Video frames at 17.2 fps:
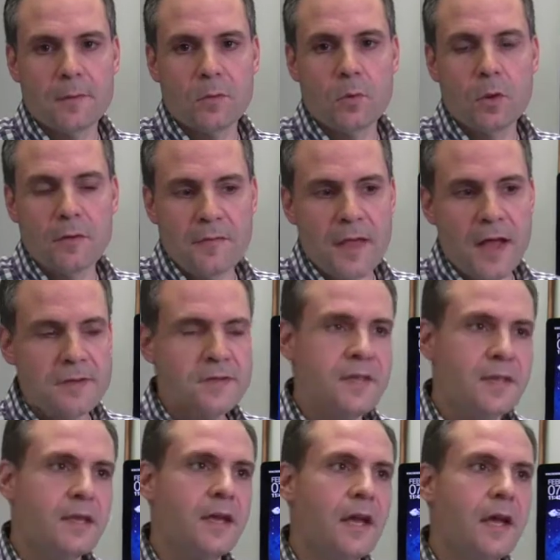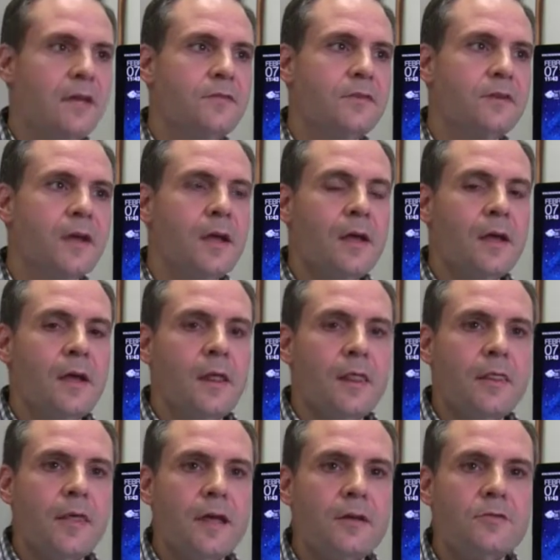Well, if that's the case,
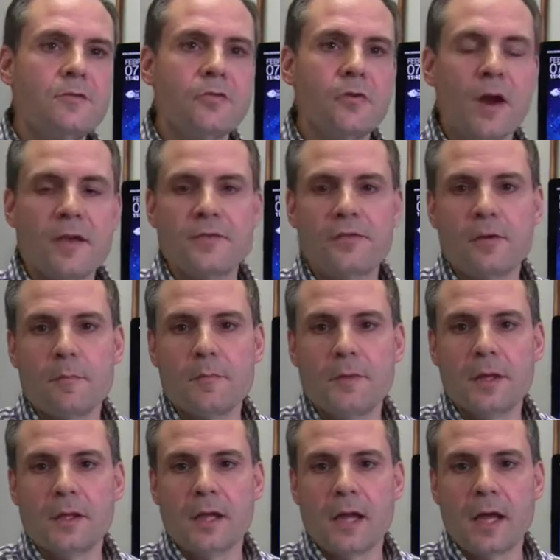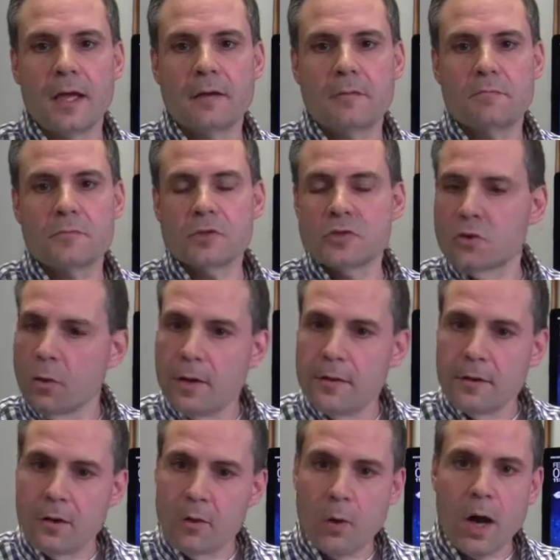then try something like
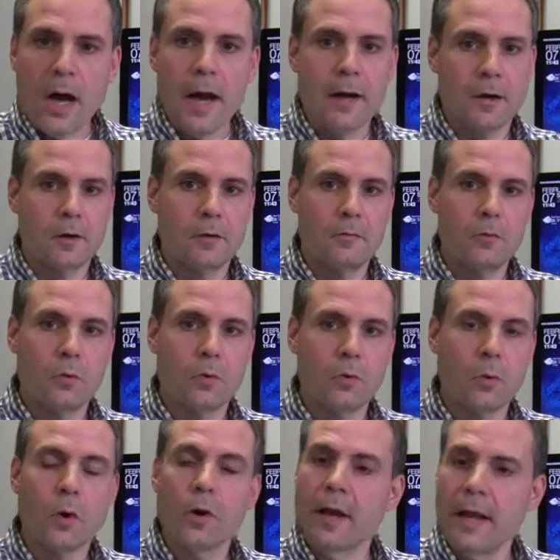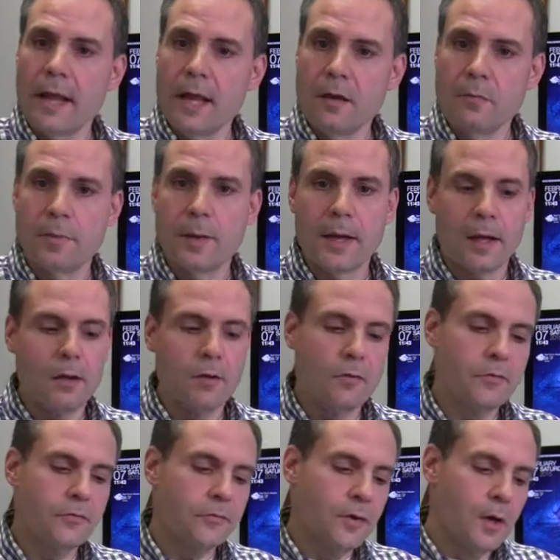join the choir or
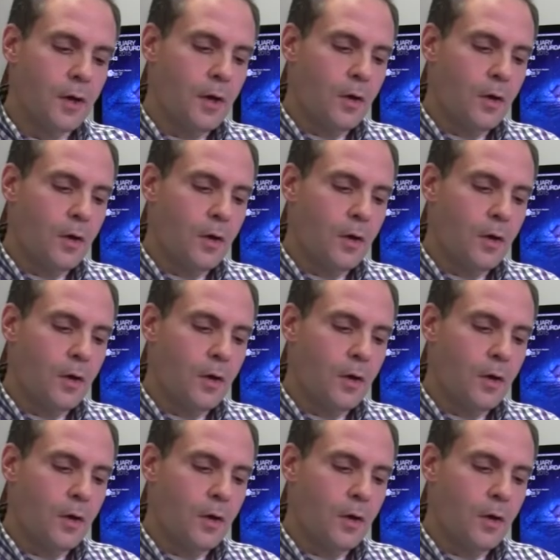handbells.